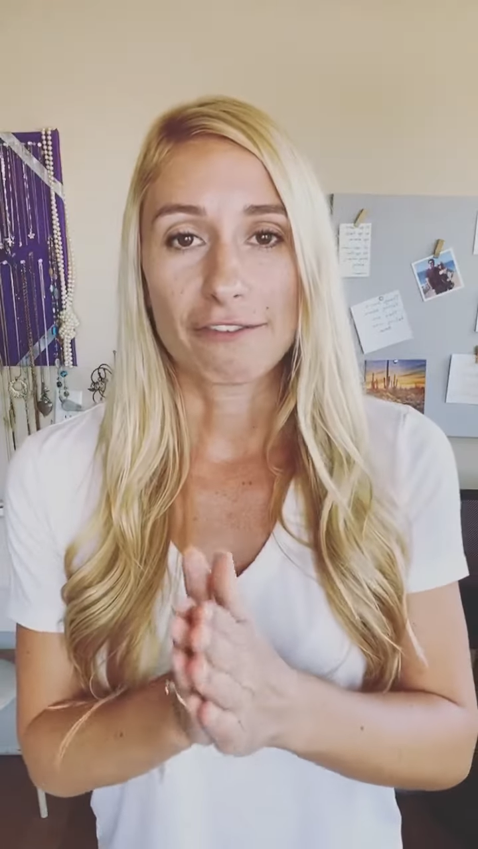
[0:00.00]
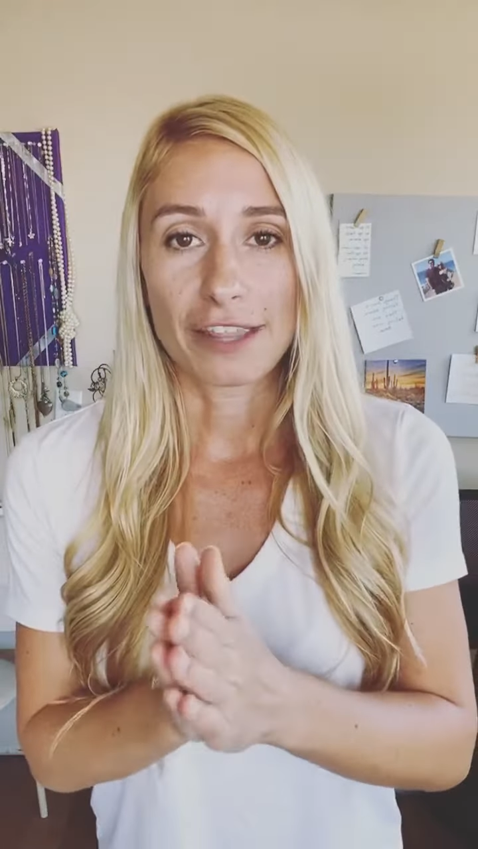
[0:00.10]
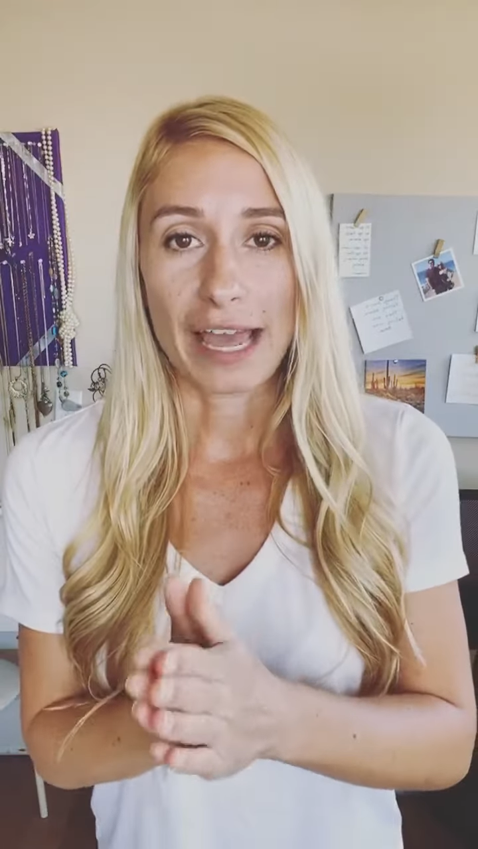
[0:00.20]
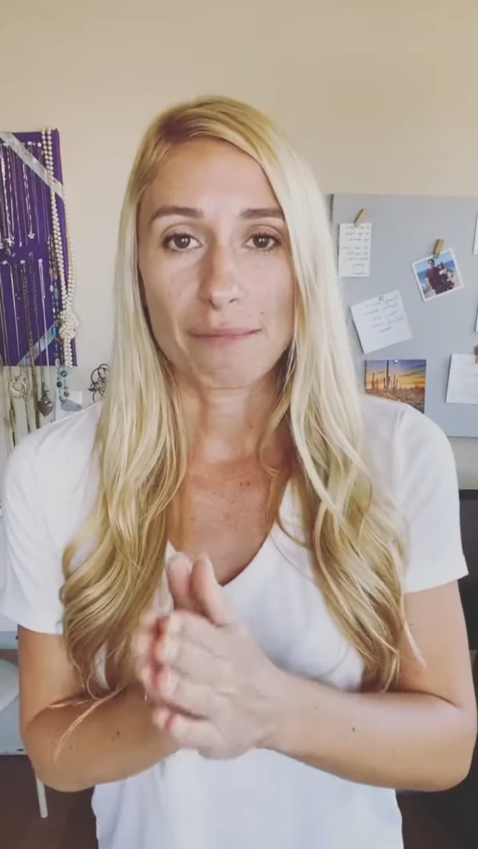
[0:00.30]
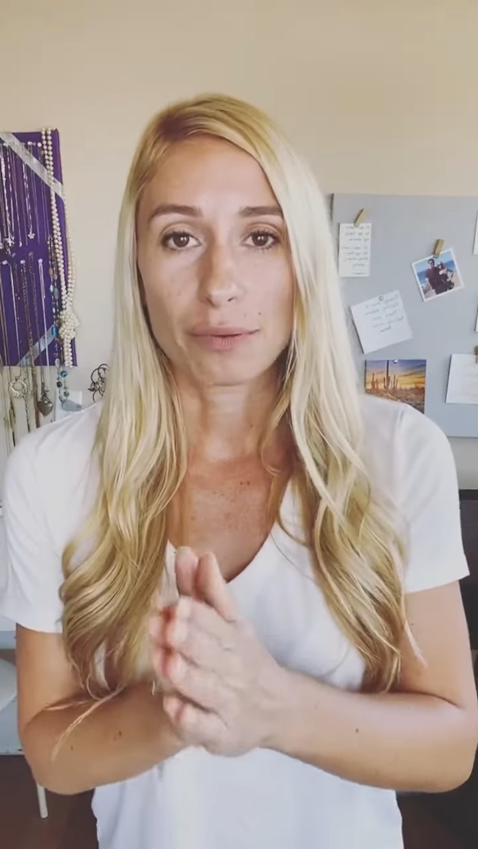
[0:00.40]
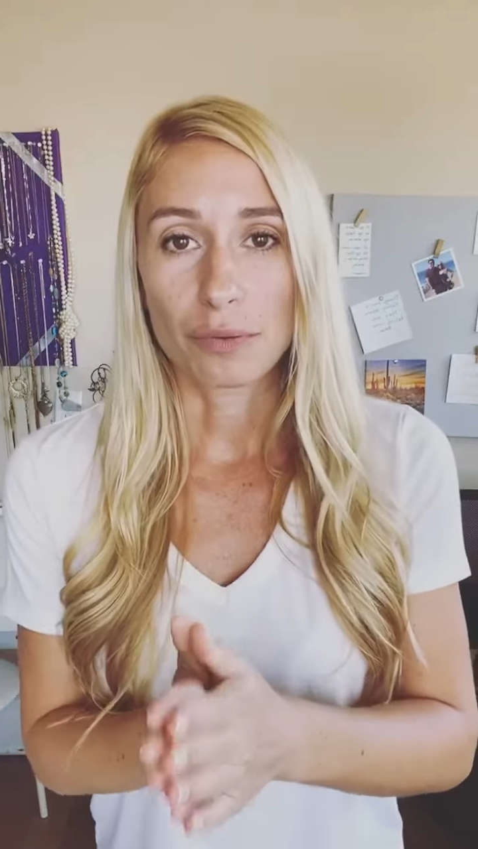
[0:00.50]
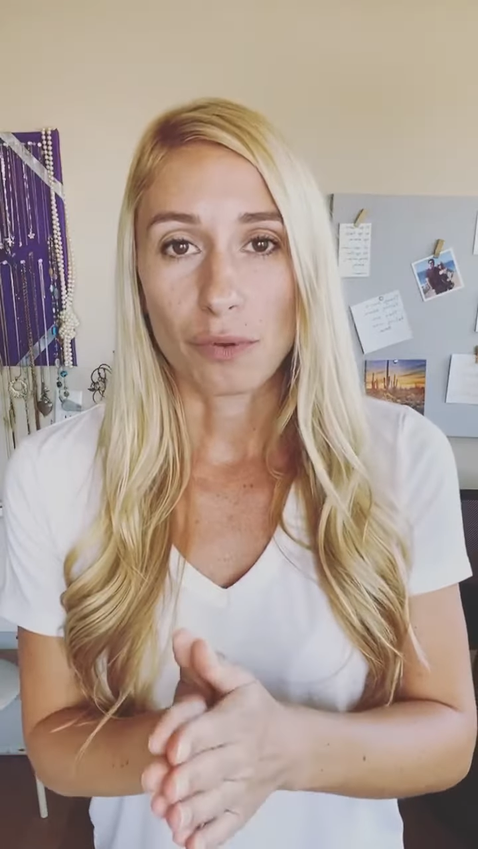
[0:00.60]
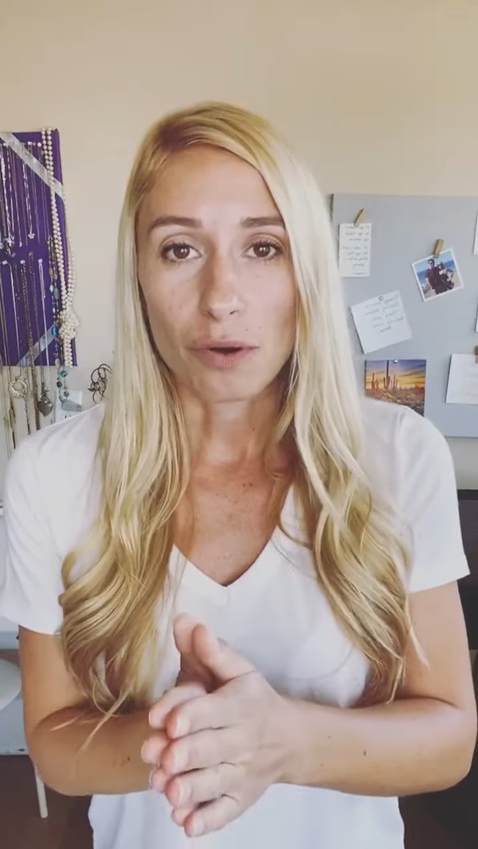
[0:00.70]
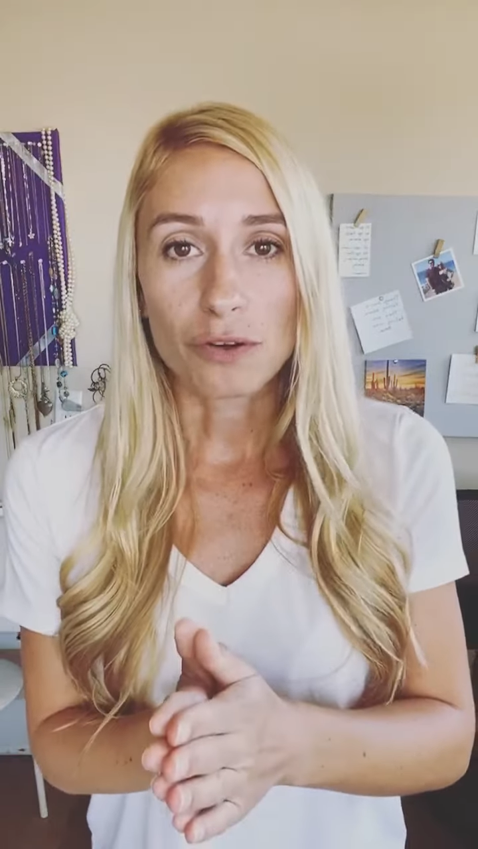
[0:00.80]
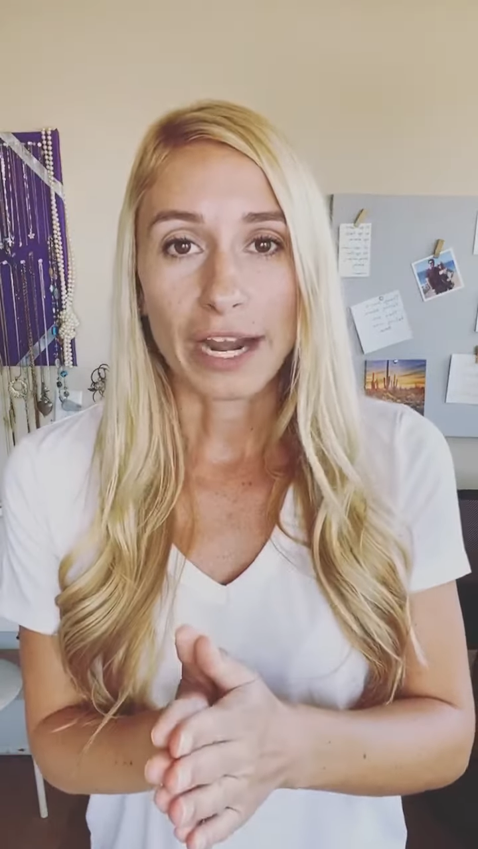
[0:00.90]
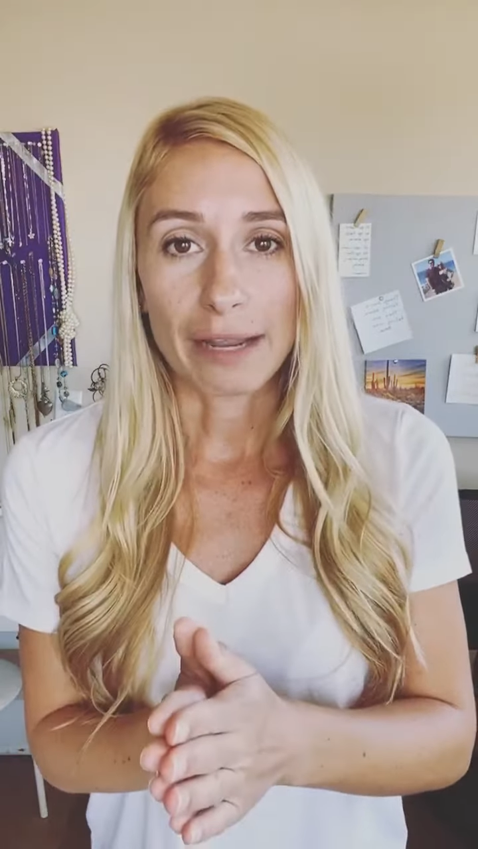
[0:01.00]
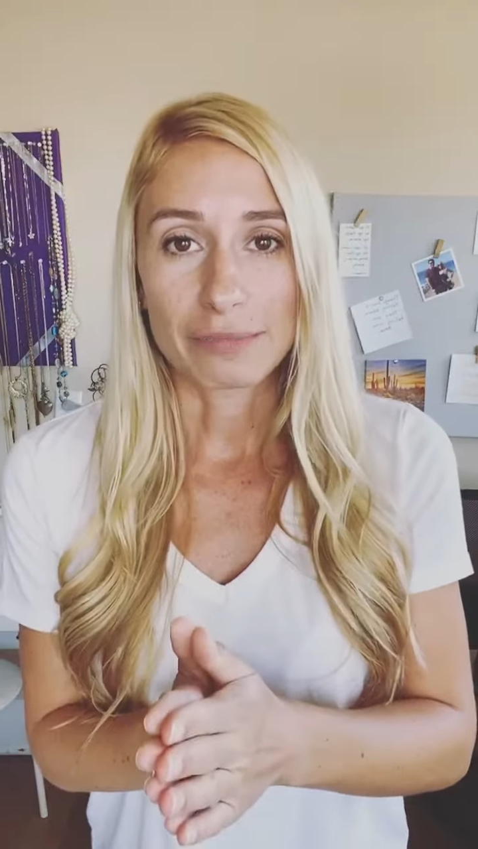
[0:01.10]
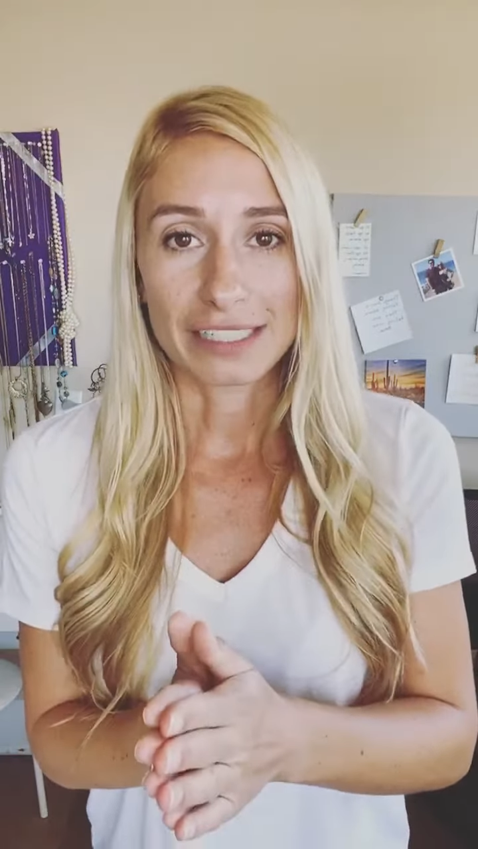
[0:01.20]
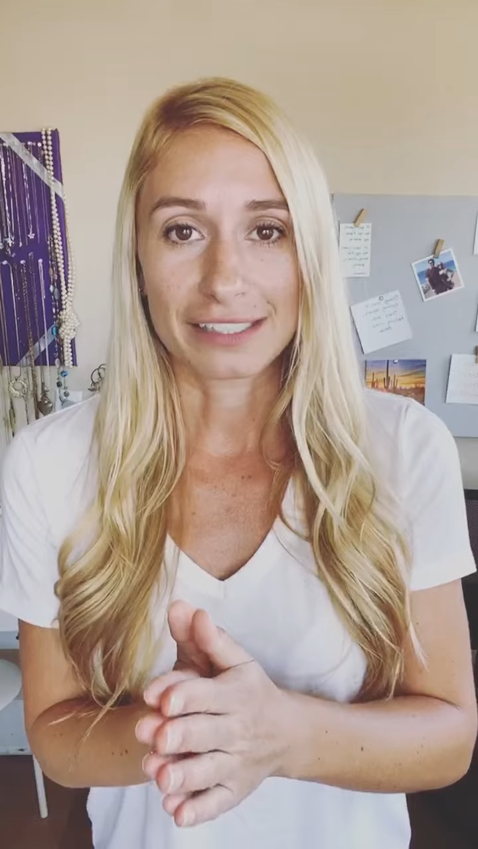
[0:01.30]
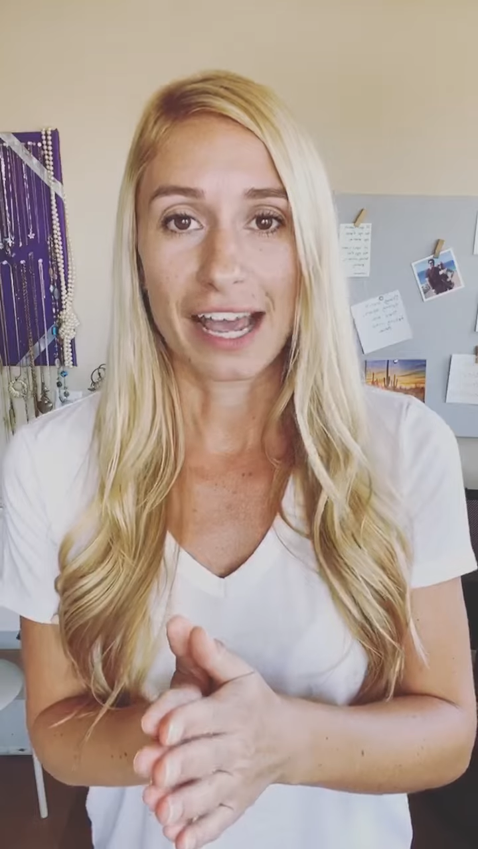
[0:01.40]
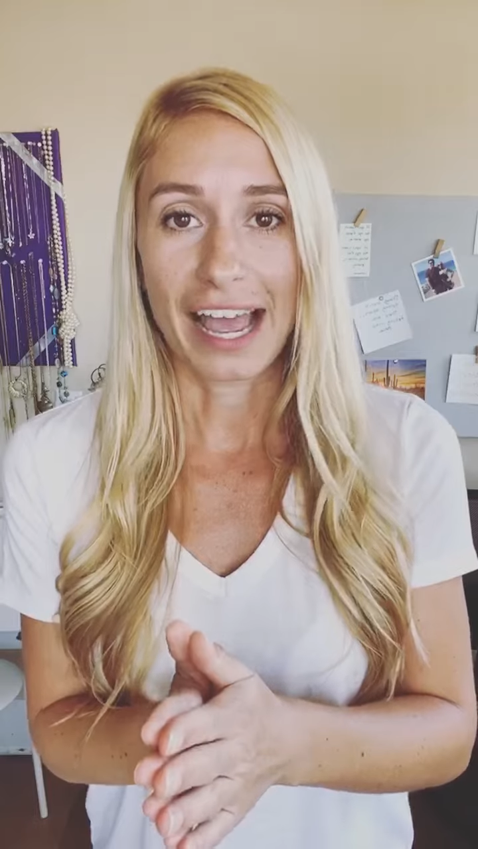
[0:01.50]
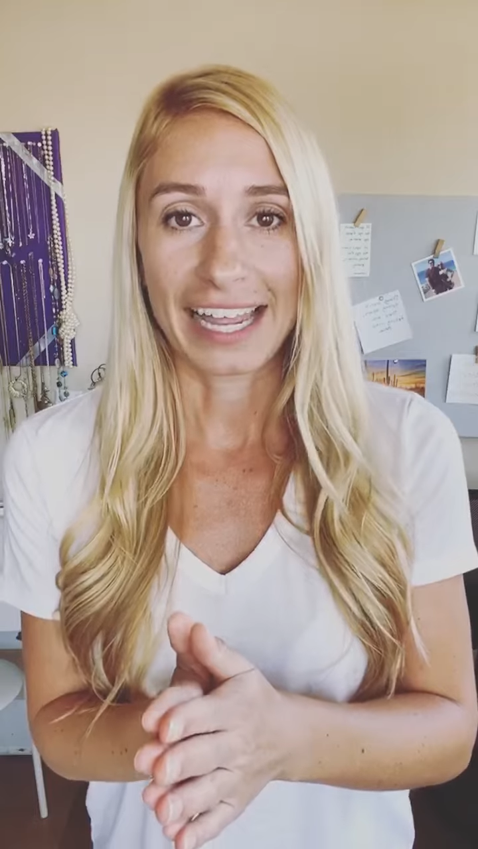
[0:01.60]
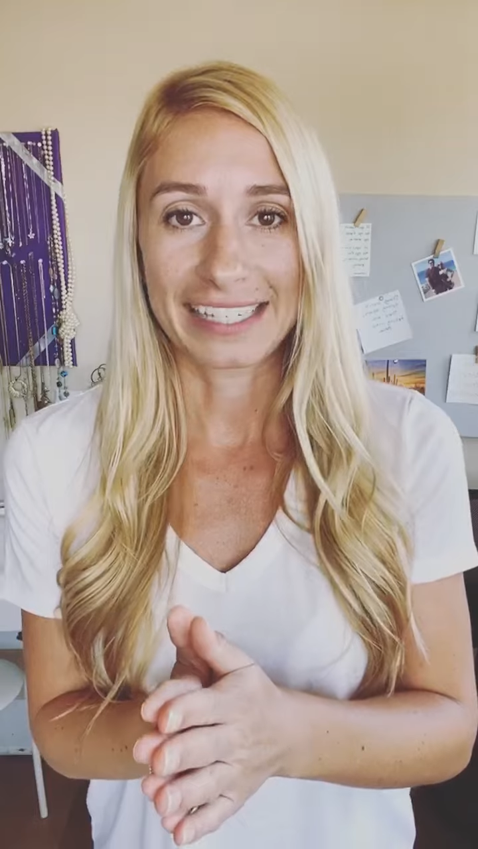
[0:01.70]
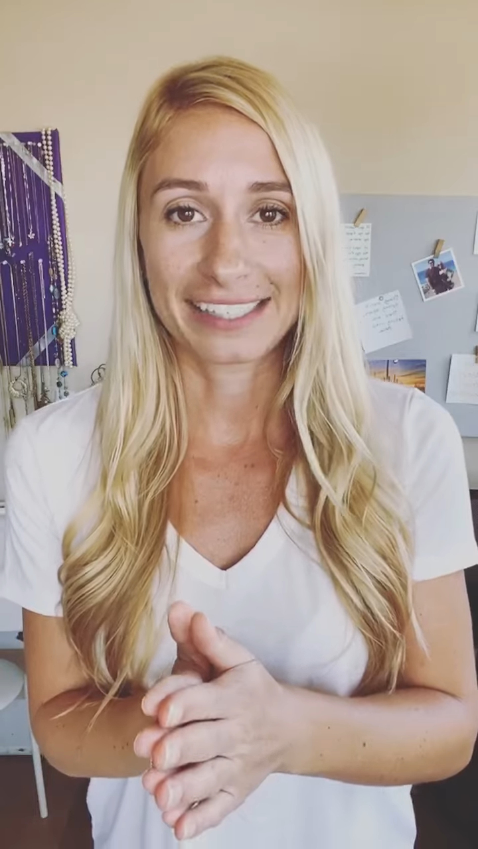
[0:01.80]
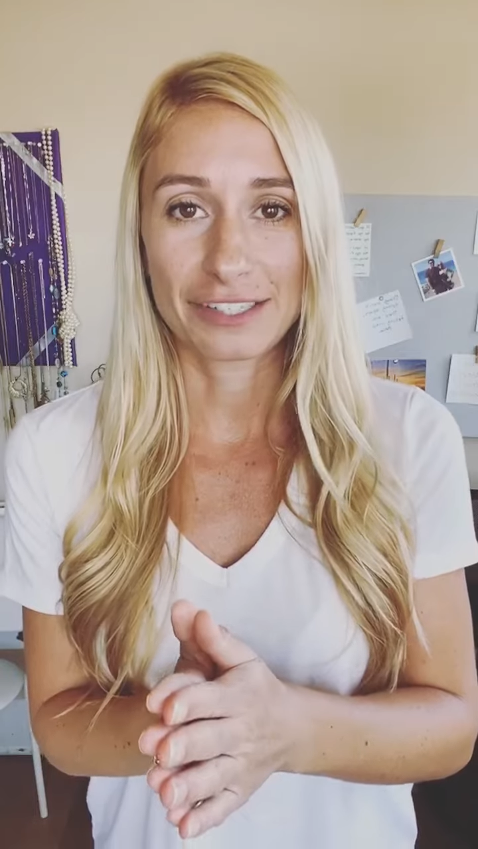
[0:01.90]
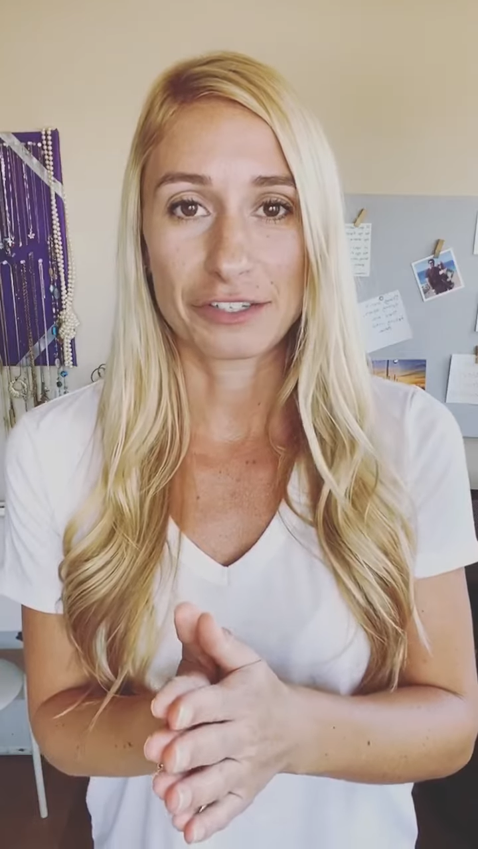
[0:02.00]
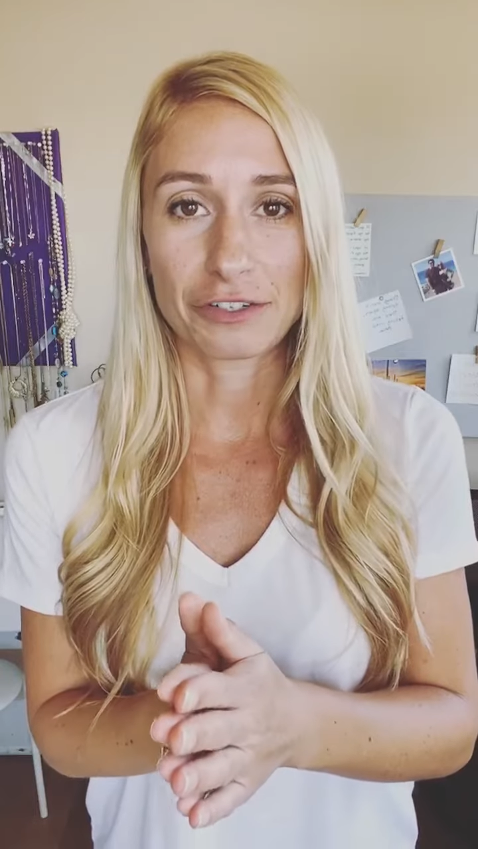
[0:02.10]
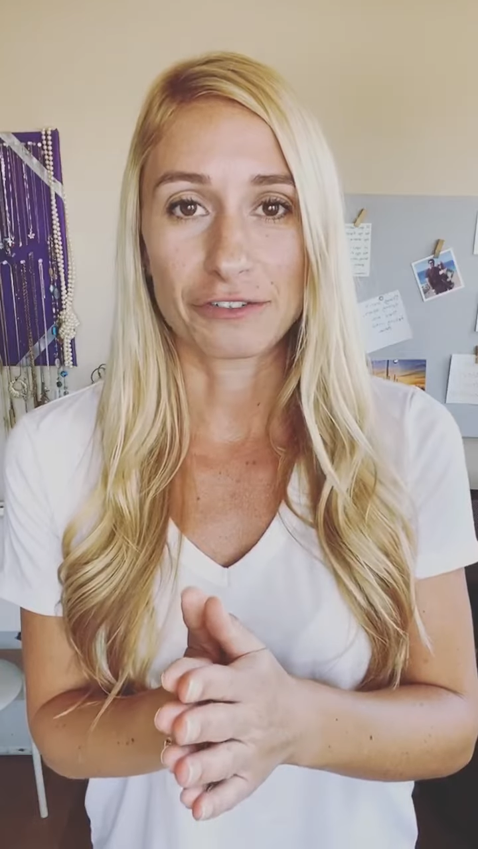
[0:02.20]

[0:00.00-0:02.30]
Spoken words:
that program decides to